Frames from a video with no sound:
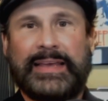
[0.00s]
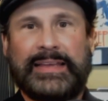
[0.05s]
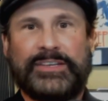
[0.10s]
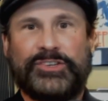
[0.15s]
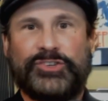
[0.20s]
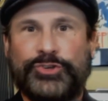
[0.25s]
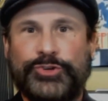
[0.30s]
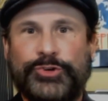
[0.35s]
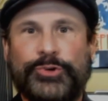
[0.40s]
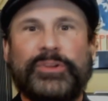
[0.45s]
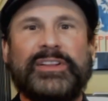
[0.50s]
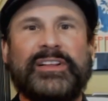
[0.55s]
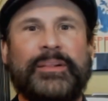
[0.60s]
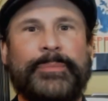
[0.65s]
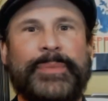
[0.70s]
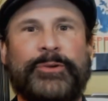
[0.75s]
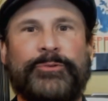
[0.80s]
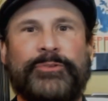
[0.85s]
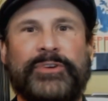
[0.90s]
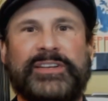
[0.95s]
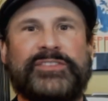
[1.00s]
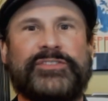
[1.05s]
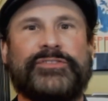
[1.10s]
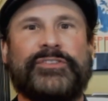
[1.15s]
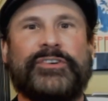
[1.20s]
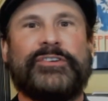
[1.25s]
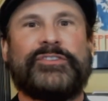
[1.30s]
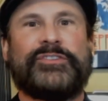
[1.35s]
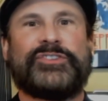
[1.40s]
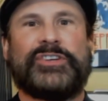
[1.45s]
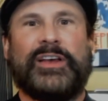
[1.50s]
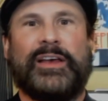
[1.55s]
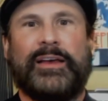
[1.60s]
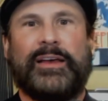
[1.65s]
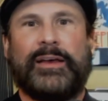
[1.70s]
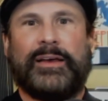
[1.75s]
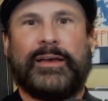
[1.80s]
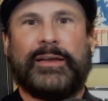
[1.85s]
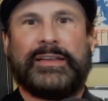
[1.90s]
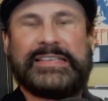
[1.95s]
Do a little bit of research.
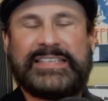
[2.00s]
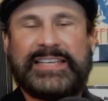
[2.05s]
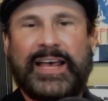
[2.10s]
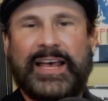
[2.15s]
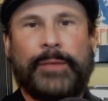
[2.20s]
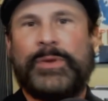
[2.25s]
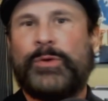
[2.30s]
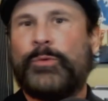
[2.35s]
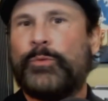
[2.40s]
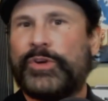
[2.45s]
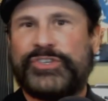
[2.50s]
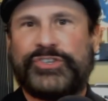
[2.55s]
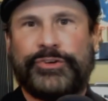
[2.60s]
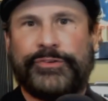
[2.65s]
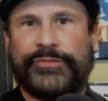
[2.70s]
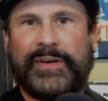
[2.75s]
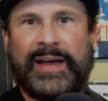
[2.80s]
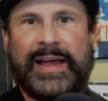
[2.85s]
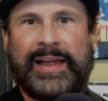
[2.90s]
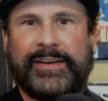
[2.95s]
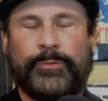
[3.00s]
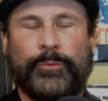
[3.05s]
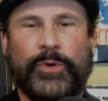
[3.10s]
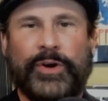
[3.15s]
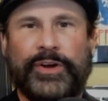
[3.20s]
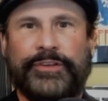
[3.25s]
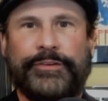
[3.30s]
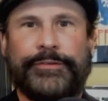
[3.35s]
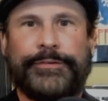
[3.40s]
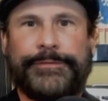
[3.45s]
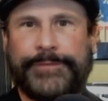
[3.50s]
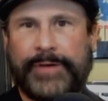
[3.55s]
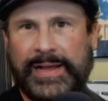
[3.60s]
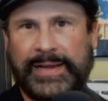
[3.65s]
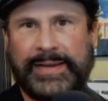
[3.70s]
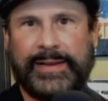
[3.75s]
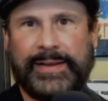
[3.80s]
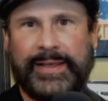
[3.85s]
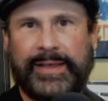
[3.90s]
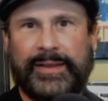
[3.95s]
Tell me what you find and where you
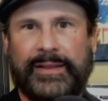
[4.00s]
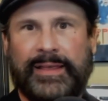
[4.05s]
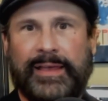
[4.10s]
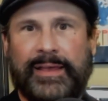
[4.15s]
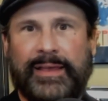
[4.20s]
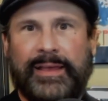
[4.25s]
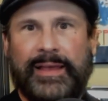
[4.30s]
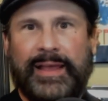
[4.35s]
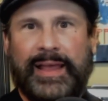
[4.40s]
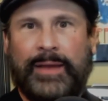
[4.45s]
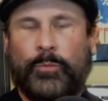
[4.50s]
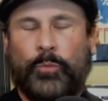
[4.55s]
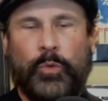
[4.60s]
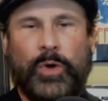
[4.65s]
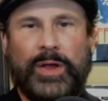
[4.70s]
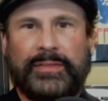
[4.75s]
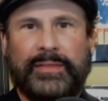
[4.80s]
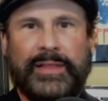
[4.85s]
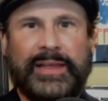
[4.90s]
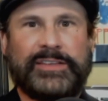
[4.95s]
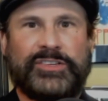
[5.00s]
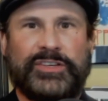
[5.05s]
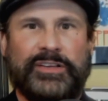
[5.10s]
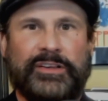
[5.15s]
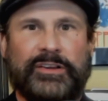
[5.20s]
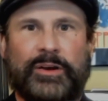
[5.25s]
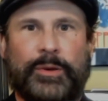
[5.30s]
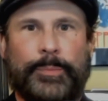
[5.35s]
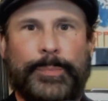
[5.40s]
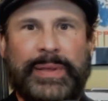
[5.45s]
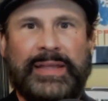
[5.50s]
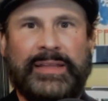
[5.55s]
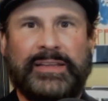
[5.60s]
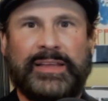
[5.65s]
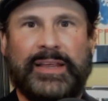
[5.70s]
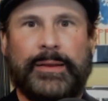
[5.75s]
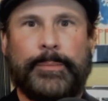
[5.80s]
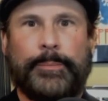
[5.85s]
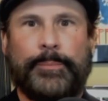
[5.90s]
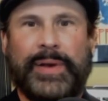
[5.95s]
find it and what led to your
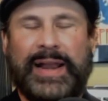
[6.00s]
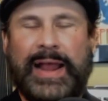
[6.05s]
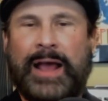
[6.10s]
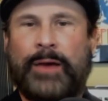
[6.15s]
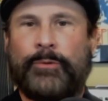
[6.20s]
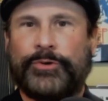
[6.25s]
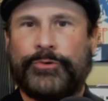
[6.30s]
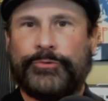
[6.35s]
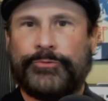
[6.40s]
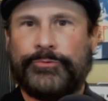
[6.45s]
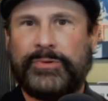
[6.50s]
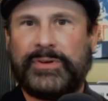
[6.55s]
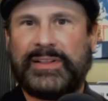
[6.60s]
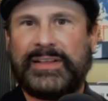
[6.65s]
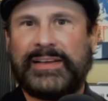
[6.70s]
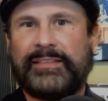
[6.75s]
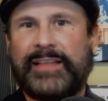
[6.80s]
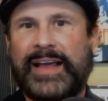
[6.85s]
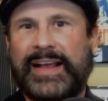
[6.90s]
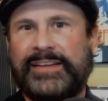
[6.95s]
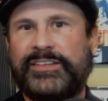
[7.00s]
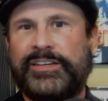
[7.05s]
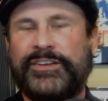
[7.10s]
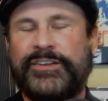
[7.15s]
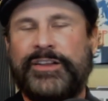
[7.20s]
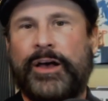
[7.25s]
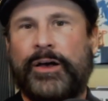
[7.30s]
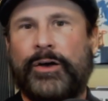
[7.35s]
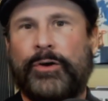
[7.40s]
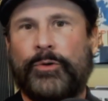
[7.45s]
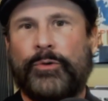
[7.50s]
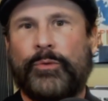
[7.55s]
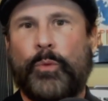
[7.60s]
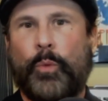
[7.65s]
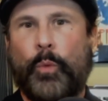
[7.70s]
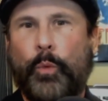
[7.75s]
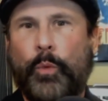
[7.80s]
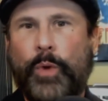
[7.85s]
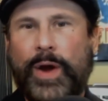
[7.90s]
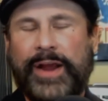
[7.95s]
opinion. But I would really like to know
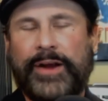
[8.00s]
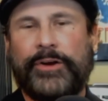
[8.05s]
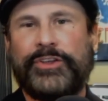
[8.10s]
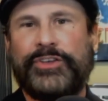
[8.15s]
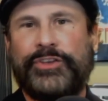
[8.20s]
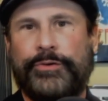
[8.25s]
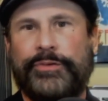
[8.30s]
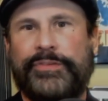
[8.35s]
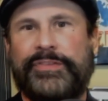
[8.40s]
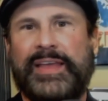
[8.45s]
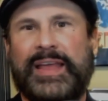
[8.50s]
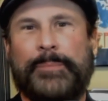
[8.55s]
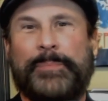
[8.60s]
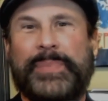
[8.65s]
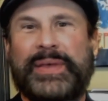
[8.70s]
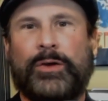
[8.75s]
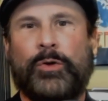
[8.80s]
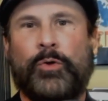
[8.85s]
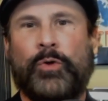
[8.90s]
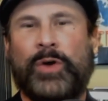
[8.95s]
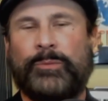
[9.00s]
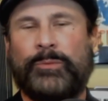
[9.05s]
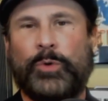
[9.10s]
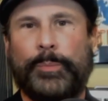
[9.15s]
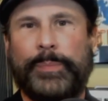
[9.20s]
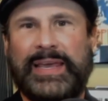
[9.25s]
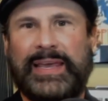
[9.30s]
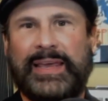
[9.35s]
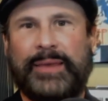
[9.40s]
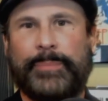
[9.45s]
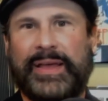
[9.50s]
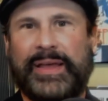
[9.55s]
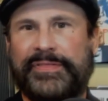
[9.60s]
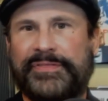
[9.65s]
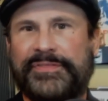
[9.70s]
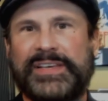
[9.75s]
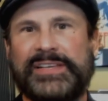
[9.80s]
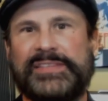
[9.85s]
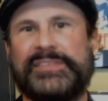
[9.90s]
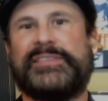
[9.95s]
where you think Bitcoin will be by
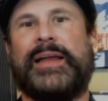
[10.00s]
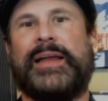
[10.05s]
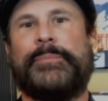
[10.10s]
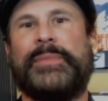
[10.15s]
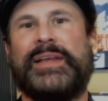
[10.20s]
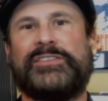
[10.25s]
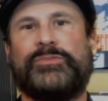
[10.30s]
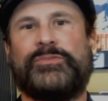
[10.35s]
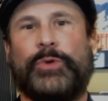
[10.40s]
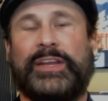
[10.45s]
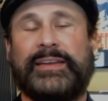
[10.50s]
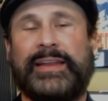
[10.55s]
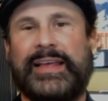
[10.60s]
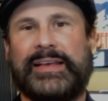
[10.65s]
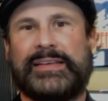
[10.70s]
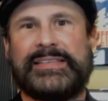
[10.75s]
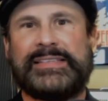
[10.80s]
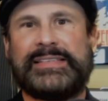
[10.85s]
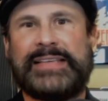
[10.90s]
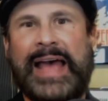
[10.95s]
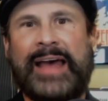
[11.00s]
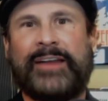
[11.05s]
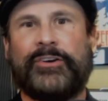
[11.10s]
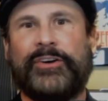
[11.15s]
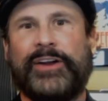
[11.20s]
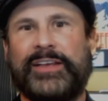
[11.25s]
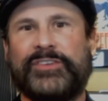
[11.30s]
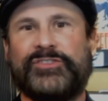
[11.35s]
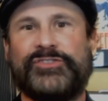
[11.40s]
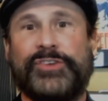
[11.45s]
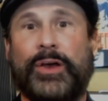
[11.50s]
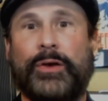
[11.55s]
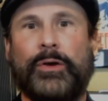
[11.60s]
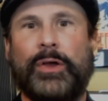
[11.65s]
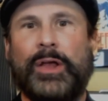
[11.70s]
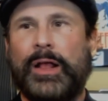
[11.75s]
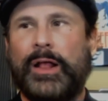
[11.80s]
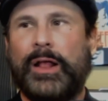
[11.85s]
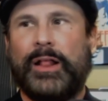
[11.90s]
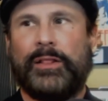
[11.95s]
this next week, next Saturday. So
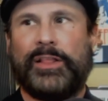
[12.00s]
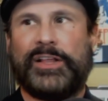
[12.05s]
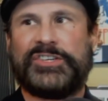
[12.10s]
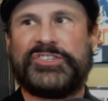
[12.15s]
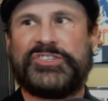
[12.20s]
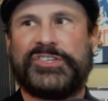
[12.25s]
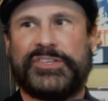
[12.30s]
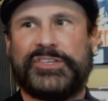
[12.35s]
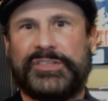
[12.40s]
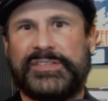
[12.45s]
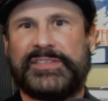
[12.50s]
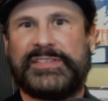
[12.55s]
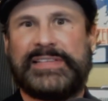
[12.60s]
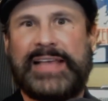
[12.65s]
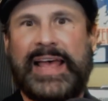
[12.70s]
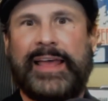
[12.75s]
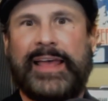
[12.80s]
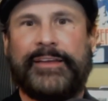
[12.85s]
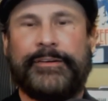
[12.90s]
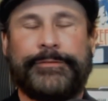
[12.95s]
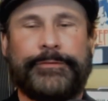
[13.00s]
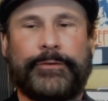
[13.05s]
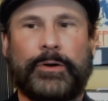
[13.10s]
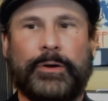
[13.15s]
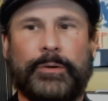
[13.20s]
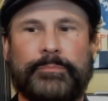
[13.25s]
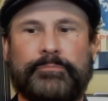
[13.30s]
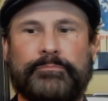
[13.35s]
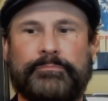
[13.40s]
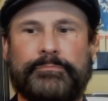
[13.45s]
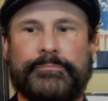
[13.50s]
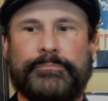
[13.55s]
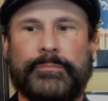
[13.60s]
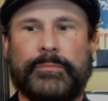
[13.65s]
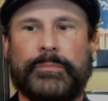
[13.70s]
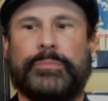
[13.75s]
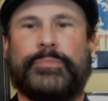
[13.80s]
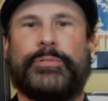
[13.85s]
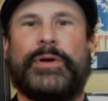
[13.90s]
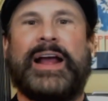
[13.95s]
let's just say, for
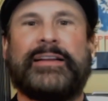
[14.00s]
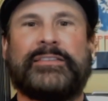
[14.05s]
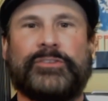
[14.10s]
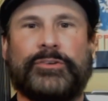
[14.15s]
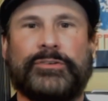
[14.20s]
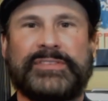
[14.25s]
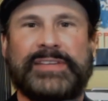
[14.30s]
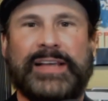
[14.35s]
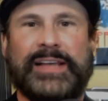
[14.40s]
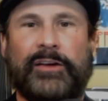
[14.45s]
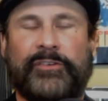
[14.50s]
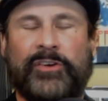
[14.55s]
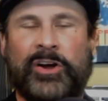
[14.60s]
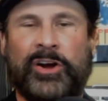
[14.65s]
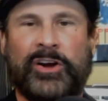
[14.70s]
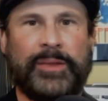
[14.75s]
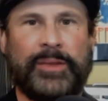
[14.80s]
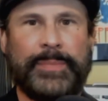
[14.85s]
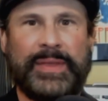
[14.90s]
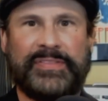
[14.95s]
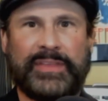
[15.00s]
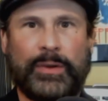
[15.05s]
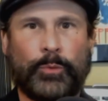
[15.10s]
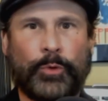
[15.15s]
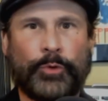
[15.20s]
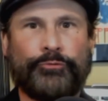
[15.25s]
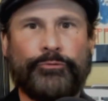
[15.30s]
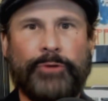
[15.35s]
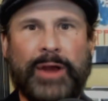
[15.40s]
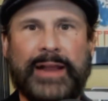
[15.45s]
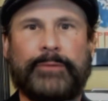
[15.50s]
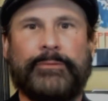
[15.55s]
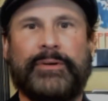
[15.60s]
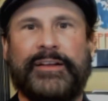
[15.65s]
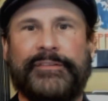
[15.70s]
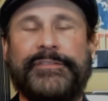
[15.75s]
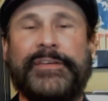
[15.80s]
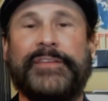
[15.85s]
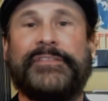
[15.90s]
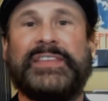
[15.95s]
practical sake of argument, that we're right
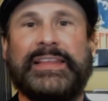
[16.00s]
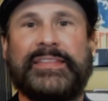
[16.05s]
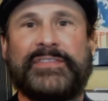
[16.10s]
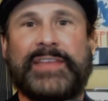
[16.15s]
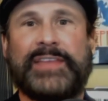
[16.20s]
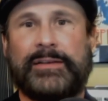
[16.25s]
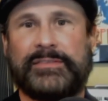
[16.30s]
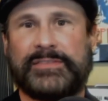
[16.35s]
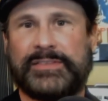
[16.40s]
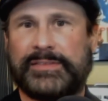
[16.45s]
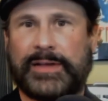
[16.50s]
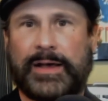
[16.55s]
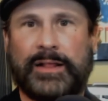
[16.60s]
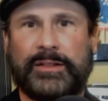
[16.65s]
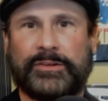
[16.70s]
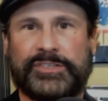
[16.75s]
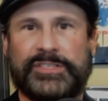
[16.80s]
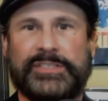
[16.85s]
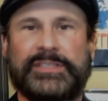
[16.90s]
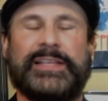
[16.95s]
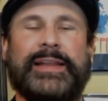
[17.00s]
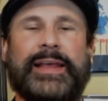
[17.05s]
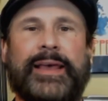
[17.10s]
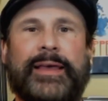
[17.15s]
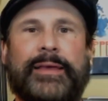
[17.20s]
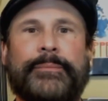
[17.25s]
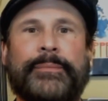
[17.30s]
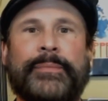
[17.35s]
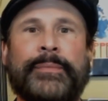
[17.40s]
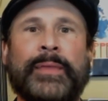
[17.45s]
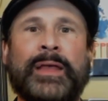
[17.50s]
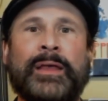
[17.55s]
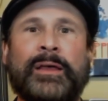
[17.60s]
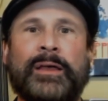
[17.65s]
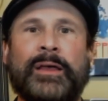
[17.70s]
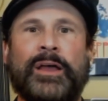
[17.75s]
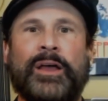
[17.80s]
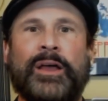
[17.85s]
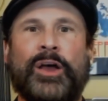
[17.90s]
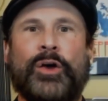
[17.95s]
around $50,000 today.
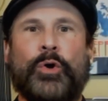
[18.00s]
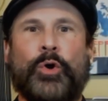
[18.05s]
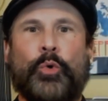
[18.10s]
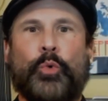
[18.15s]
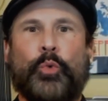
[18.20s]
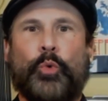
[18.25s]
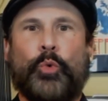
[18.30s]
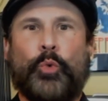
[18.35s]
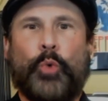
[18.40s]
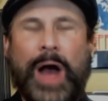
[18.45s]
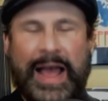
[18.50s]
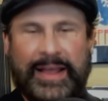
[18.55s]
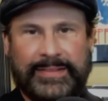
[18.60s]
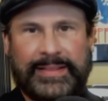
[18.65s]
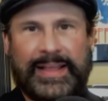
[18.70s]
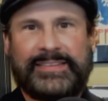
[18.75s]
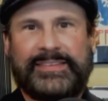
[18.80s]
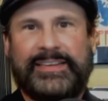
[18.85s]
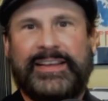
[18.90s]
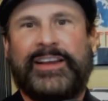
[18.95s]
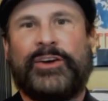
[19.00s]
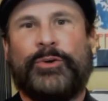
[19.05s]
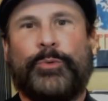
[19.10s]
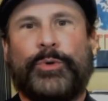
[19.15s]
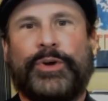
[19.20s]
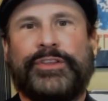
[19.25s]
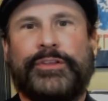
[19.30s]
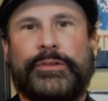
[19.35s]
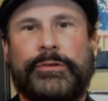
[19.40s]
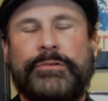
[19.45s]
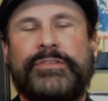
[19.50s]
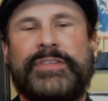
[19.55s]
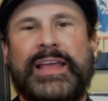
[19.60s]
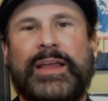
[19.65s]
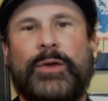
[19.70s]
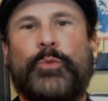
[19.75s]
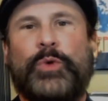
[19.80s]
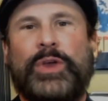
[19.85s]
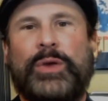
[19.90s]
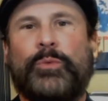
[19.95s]
I'd like to hear where you
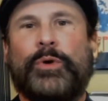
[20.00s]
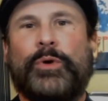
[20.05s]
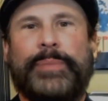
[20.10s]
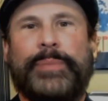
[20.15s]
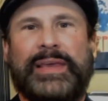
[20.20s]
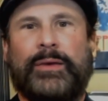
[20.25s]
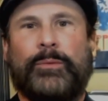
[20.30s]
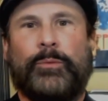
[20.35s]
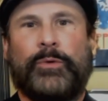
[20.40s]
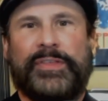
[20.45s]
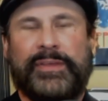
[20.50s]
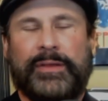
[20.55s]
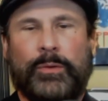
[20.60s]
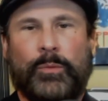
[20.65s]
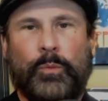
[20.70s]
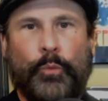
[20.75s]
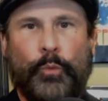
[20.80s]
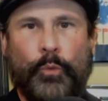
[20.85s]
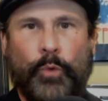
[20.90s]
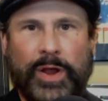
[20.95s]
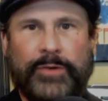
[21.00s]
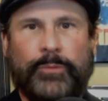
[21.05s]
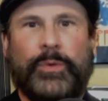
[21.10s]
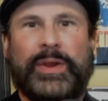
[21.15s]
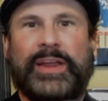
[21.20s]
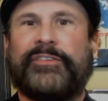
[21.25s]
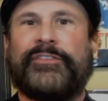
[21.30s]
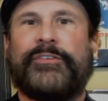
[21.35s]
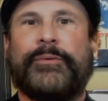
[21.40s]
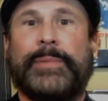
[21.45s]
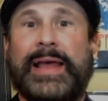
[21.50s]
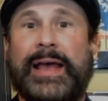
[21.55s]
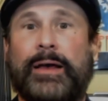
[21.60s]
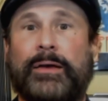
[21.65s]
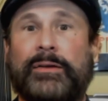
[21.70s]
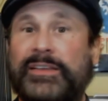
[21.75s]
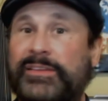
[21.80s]
think we will be within 1 week from now.